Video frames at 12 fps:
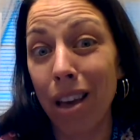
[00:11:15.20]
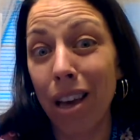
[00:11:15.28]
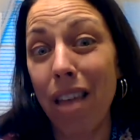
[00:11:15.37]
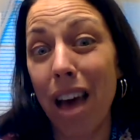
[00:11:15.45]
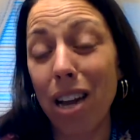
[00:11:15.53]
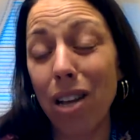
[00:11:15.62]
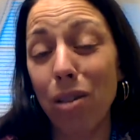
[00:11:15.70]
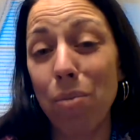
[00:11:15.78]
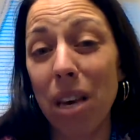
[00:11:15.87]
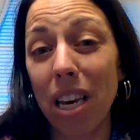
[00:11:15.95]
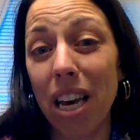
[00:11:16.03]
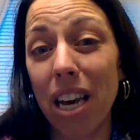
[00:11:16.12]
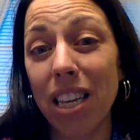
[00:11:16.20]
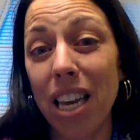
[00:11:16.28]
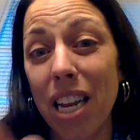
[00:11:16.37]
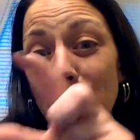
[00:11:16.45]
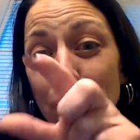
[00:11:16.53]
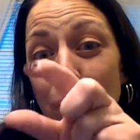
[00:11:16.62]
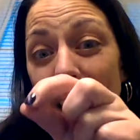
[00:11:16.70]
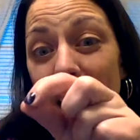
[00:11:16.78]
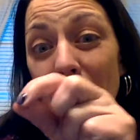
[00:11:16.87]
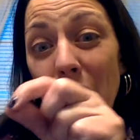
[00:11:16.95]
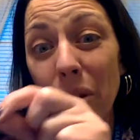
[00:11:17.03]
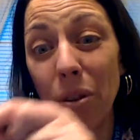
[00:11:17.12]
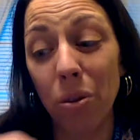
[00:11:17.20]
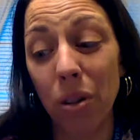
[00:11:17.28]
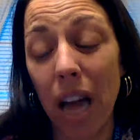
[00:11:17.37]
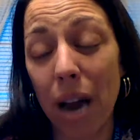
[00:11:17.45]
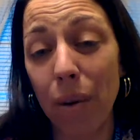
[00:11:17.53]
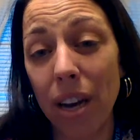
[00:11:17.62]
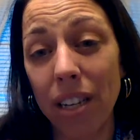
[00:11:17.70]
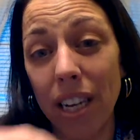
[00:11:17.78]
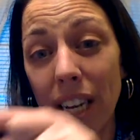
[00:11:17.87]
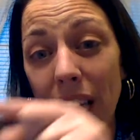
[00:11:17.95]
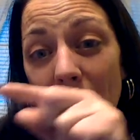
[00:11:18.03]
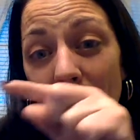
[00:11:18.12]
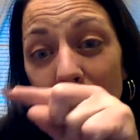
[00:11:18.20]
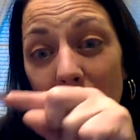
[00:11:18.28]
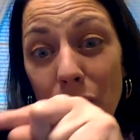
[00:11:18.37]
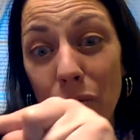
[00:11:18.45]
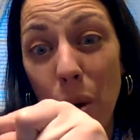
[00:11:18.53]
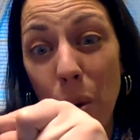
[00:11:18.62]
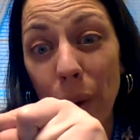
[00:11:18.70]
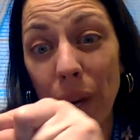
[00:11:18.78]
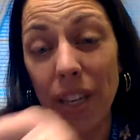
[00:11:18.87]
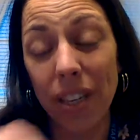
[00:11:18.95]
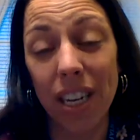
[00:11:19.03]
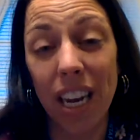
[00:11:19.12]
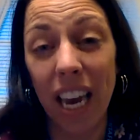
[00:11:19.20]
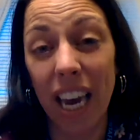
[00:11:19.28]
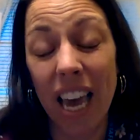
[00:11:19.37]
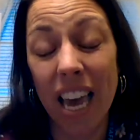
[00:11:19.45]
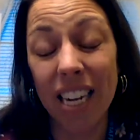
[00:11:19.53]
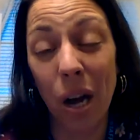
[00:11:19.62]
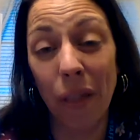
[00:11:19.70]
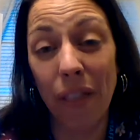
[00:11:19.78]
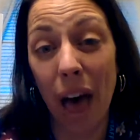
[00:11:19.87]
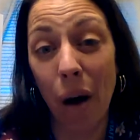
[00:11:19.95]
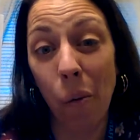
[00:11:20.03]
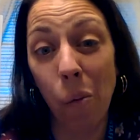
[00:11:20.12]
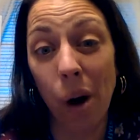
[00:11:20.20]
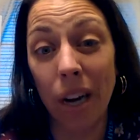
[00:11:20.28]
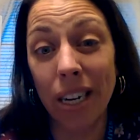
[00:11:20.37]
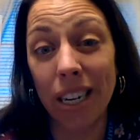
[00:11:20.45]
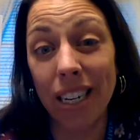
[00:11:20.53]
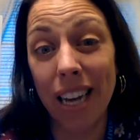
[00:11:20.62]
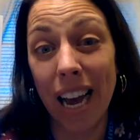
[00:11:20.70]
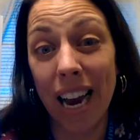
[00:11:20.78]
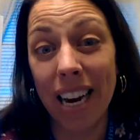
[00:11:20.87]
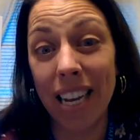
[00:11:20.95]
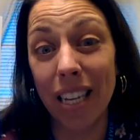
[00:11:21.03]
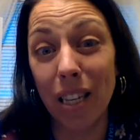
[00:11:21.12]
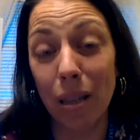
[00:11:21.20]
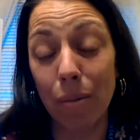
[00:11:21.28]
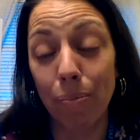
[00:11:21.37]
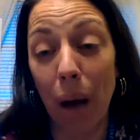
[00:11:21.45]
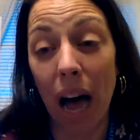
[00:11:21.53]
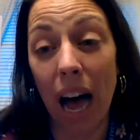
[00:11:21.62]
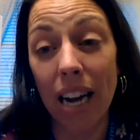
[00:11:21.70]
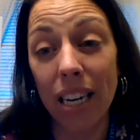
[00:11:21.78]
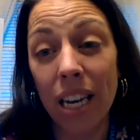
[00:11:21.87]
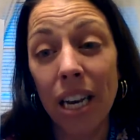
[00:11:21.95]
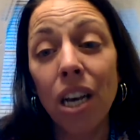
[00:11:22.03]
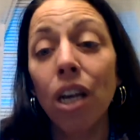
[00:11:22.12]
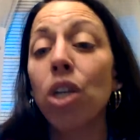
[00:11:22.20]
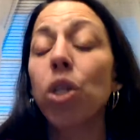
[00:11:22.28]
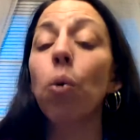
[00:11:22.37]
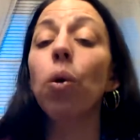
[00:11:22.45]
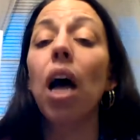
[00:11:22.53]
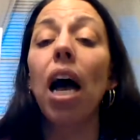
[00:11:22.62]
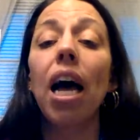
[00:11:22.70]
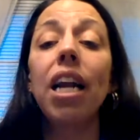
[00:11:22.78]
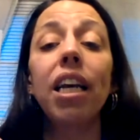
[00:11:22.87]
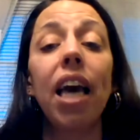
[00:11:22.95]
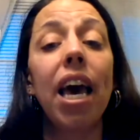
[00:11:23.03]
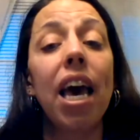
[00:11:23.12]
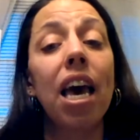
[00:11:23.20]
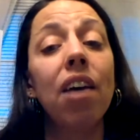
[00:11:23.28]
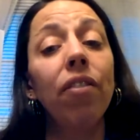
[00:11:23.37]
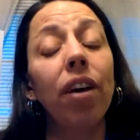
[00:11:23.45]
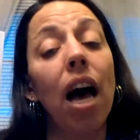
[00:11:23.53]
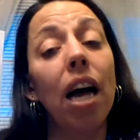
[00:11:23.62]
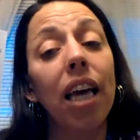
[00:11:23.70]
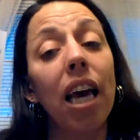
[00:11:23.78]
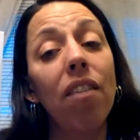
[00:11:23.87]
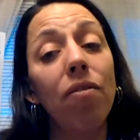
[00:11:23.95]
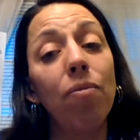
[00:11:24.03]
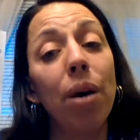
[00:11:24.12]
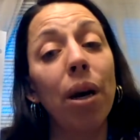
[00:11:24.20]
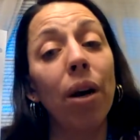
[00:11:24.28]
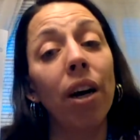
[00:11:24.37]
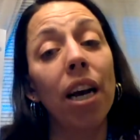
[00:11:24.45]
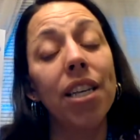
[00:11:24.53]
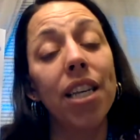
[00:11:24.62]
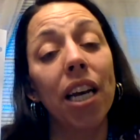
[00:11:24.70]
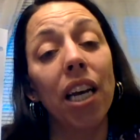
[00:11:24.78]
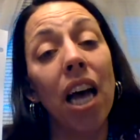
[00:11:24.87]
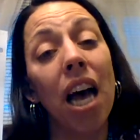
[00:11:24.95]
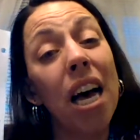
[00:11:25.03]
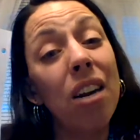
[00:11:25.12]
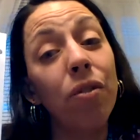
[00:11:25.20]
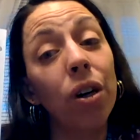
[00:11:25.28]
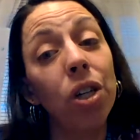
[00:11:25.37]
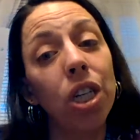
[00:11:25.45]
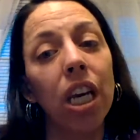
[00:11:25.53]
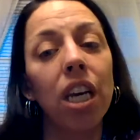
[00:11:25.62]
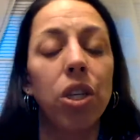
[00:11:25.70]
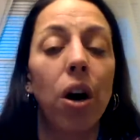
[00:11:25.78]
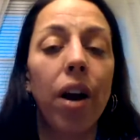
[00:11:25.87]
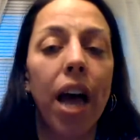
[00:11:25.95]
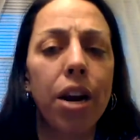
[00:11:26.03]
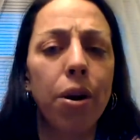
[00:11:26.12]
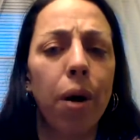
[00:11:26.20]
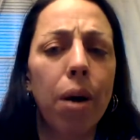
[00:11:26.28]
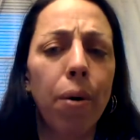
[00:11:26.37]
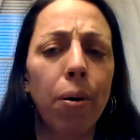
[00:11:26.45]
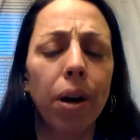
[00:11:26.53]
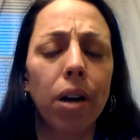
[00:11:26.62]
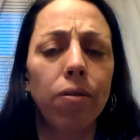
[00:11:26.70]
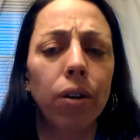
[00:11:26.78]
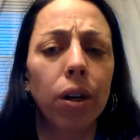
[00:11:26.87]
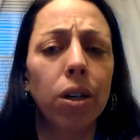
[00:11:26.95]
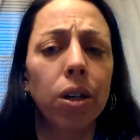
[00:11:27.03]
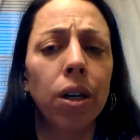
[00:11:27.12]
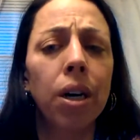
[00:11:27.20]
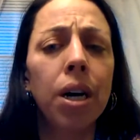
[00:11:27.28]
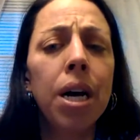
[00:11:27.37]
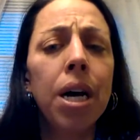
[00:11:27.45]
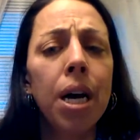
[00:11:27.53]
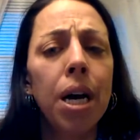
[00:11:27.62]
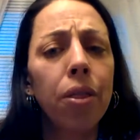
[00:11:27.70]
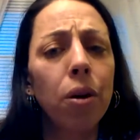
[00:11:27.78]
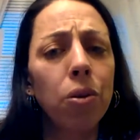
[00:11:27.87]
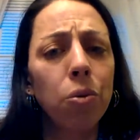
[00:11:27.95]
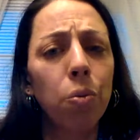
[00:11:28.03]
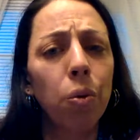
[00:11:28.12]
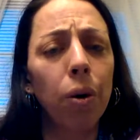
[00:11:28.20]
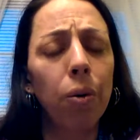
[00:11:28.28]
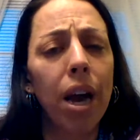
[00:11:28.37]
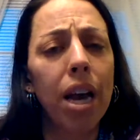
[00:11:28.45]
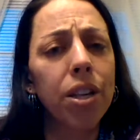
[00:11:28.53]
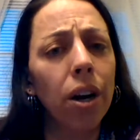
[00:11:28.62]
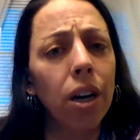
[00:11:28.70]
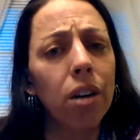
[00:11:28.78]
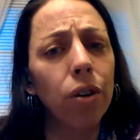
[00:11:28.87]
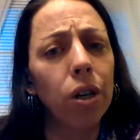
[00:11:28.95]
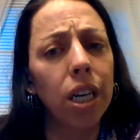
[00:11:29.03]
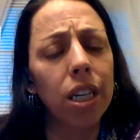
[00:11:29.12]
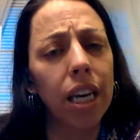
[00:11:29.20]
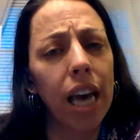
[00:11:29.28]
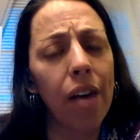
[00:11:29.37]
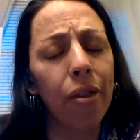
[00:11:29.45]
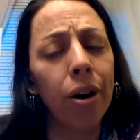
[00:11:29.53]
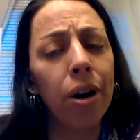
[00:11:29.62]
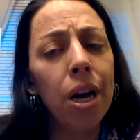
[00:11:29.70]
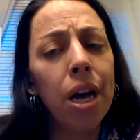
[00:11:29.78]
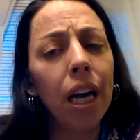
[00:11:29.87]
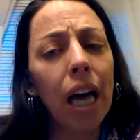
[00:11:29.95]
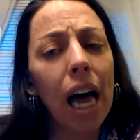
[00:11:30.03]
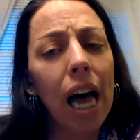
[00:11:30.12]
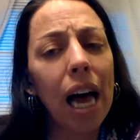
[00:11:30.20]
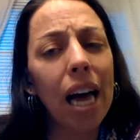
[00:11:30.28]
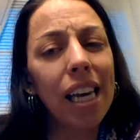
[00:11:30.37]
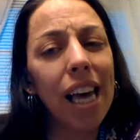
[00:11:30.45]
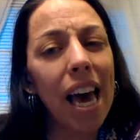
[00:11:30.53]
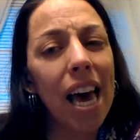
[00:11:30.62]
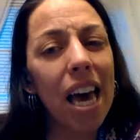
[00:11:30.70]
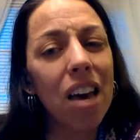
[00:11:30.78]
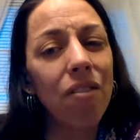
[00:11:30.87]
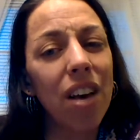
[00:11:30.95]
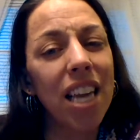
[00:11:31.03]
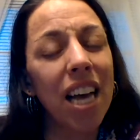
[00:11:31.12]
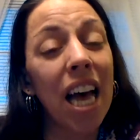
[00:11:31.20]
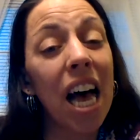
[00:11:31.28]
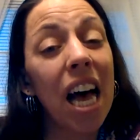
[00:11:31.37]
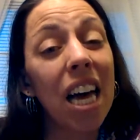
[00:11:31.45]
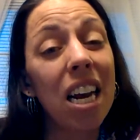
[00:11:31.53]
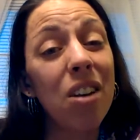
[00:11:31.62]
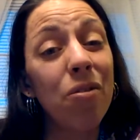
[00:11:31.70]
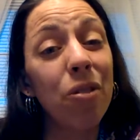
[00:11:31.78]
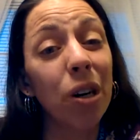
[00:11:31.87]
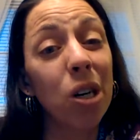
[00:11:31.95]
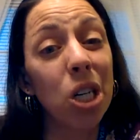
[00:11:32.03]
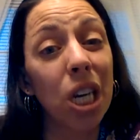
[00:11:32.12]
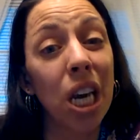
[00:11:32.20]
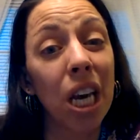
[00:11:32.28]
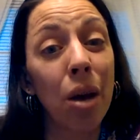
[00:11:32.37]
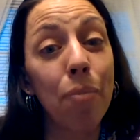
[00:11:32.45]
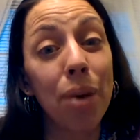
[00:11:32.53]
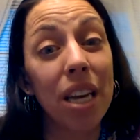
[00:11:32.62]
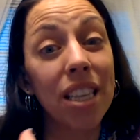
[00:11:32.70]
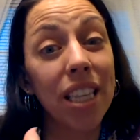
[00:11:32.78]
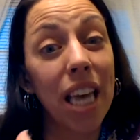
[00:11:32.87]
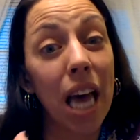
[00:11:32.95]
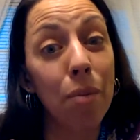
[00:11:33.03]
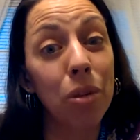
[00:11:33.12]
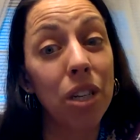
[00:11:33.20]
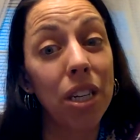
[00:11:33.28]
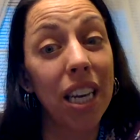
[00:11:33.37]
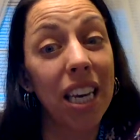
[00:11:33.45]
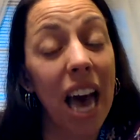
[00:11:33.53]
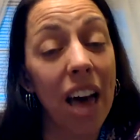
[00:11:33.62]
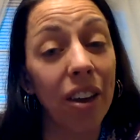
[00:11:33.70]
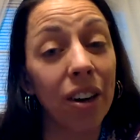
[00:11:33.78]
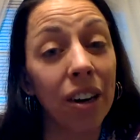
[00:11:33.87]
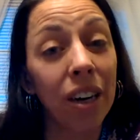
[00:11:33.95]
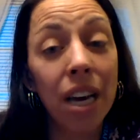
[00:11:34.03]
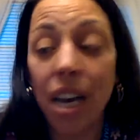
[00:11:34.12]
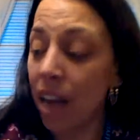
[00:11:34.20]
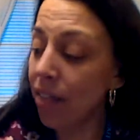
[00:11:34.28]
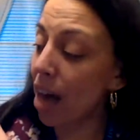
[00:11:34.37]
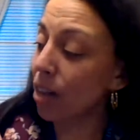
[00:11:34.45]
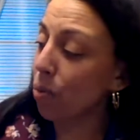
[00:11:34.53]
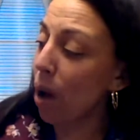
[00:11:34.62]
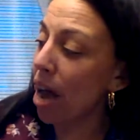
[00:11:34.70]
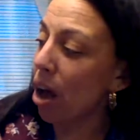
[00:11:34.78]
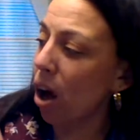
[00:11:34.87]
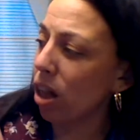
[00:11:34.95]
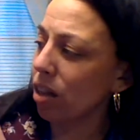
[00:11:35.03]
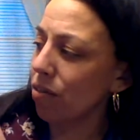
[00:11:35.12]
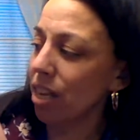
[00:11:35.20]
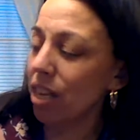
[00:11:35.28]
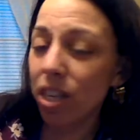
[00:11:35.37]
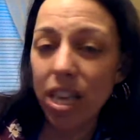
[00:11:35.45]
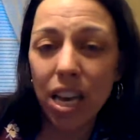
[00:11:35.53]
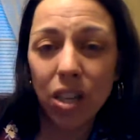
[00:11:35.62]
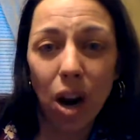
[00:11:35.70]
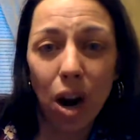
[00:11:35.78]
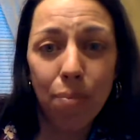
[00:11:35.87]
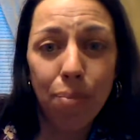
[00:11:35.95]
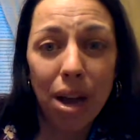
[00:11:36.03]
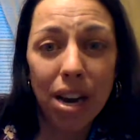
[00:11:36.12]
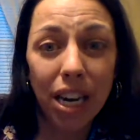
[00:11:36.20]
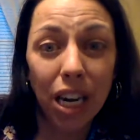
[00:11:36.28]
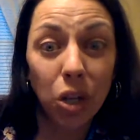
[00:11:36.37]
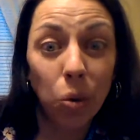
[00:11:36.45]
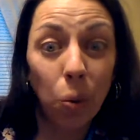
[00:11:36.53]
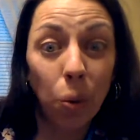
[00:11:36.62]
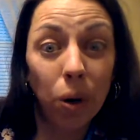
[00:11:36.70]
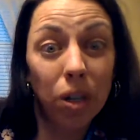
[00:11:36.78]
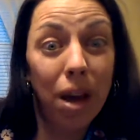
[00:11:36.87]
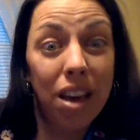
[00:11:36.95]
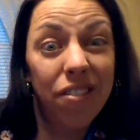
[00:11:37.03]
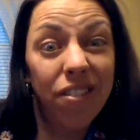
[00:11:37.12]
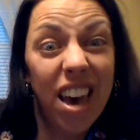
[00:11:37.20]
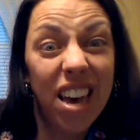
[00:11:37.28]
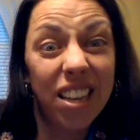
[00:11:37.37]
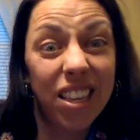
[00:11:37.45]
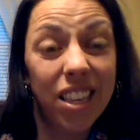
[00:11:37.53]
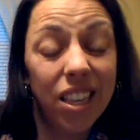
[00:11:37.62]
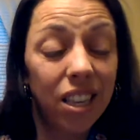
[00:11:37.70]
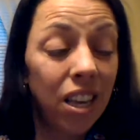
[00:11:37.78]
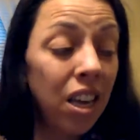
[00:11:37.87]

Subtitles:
That is because it is bending all those light rays together and focusing it on that one tiny spot. So concave mirror is a converging, sorry, I know I wrote converger. Those rays are converging together. Concave is a converging, means comes together. That's why all of these things are bending towards my face.